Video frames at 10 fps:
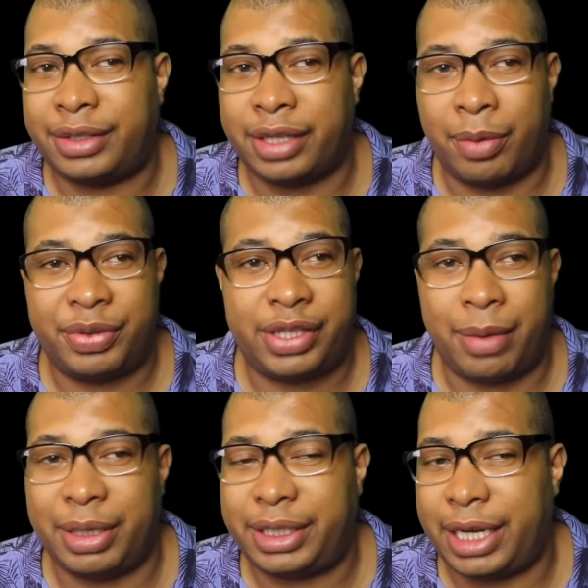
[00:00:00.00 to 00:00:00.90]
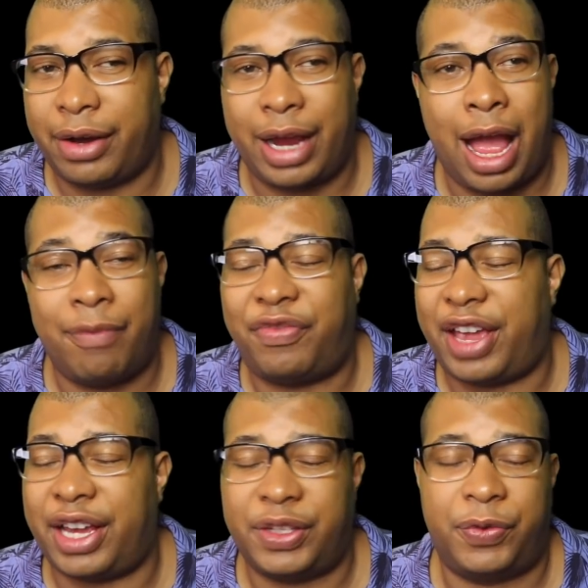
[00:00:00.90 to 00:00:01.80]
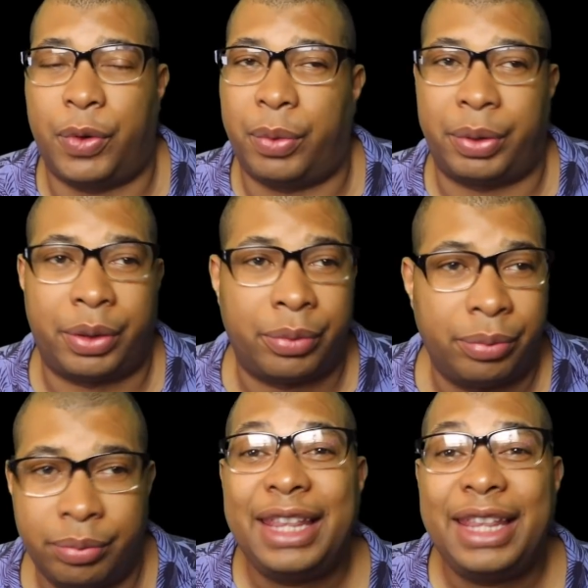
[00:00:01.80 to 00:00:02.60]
at some cemetery. I'm fast forwarding.